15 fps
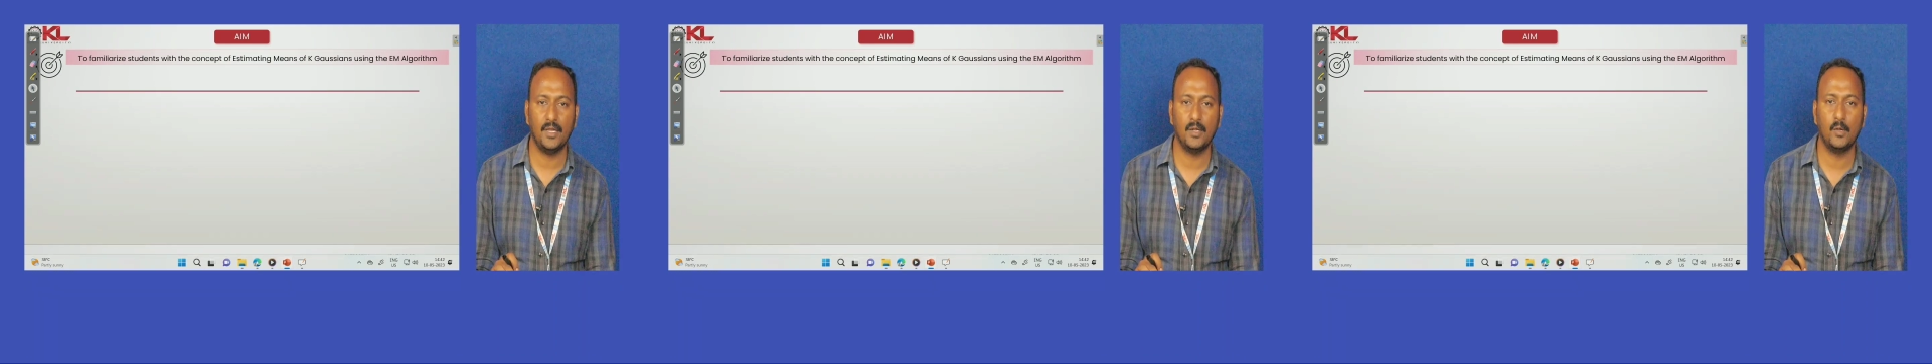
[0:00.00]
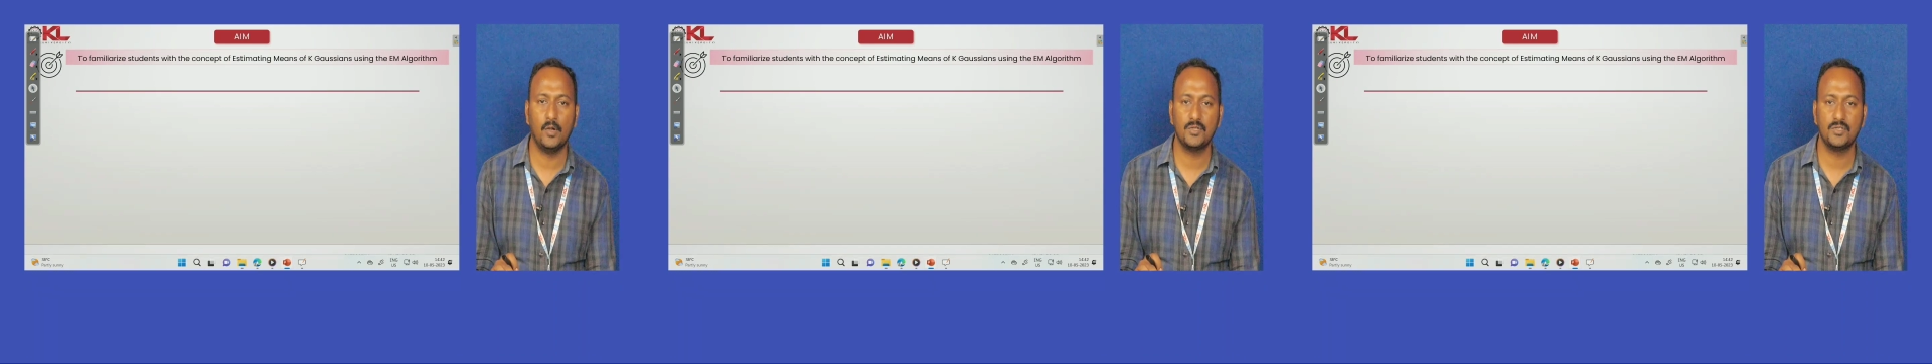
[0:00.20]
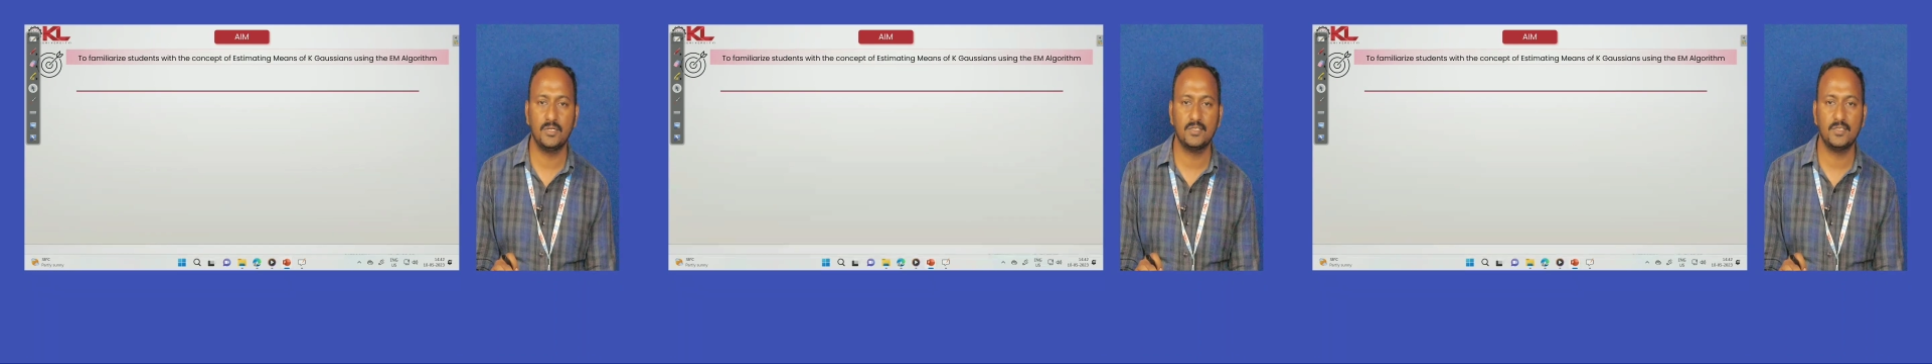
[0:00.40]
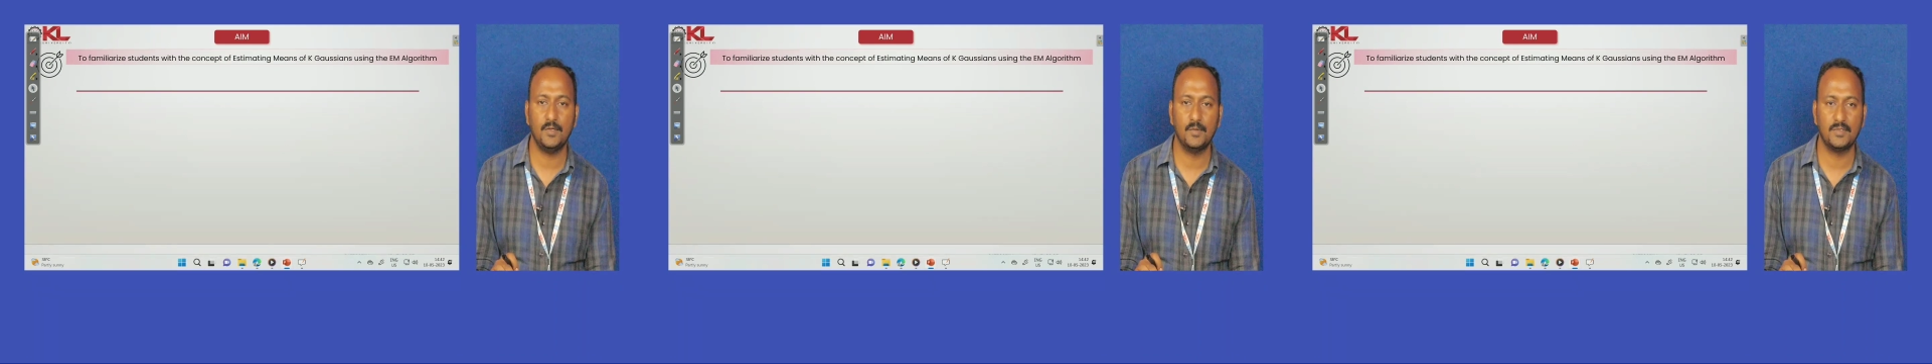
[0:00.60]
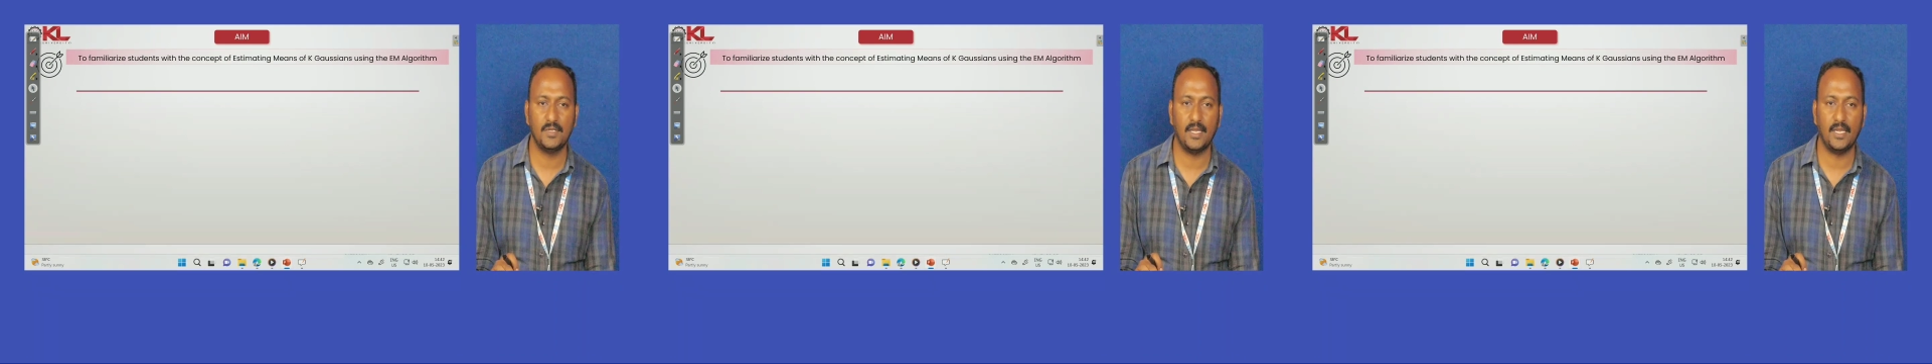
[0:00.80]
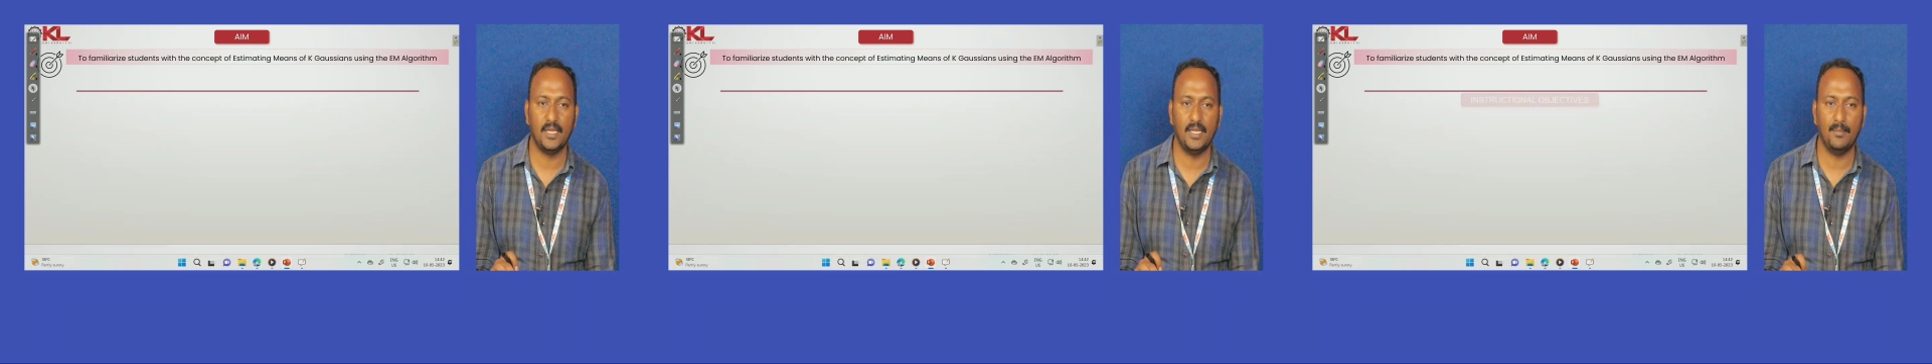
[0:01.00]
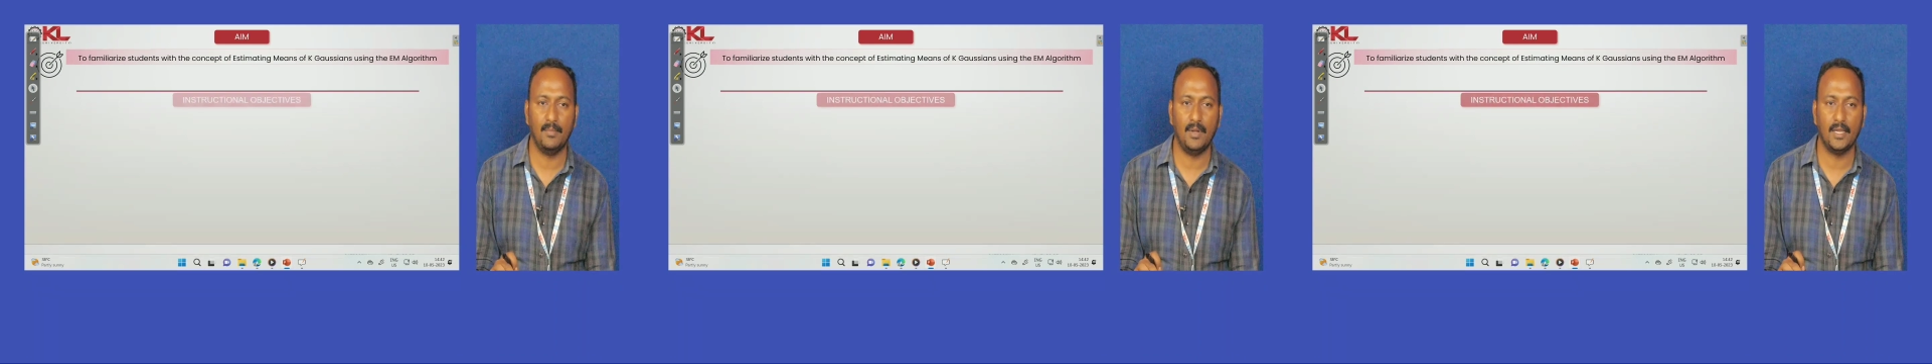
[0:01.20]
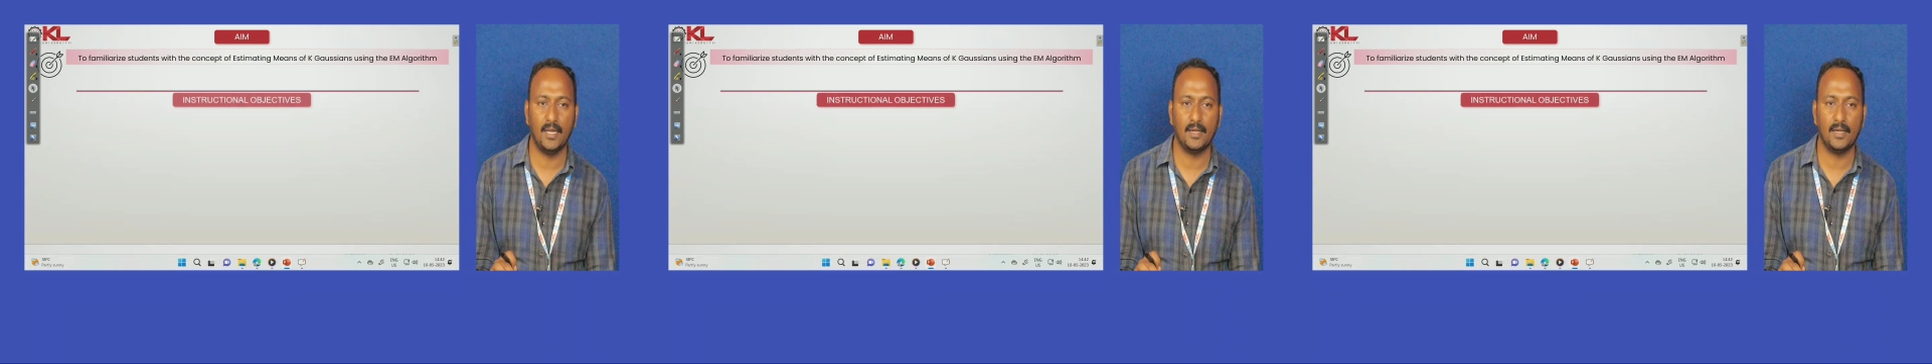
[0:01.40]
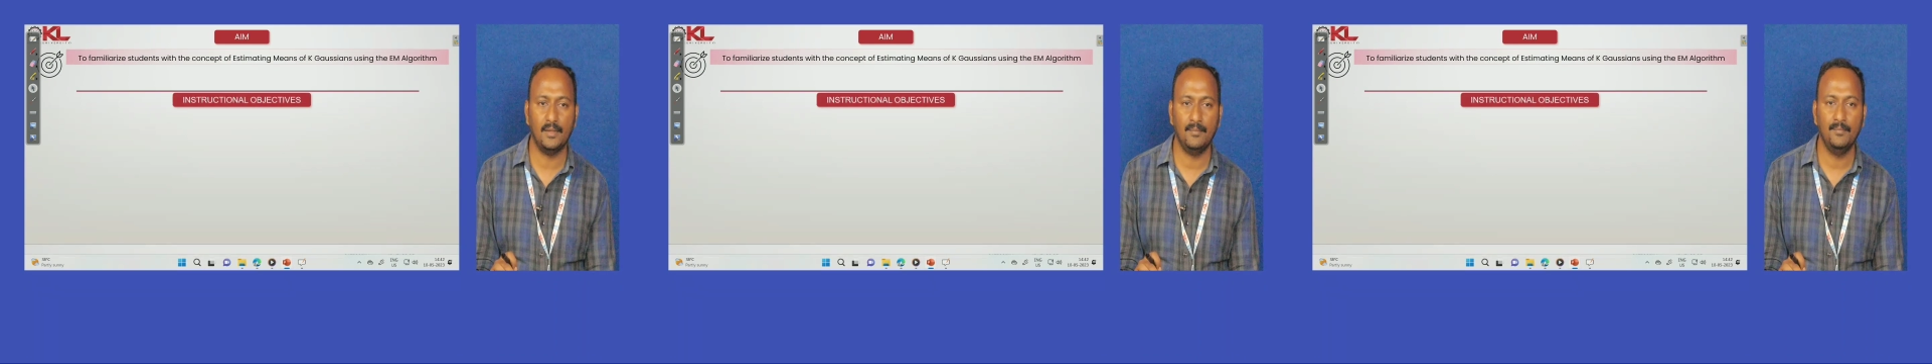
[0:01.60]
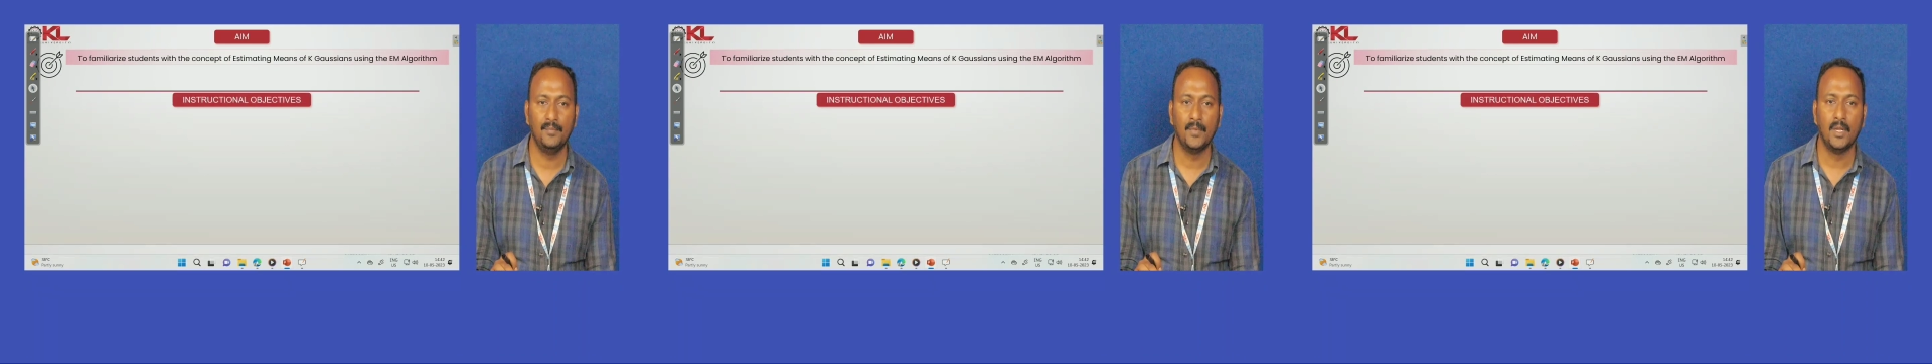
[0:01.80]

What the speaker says: Gaussians using EM algorithm.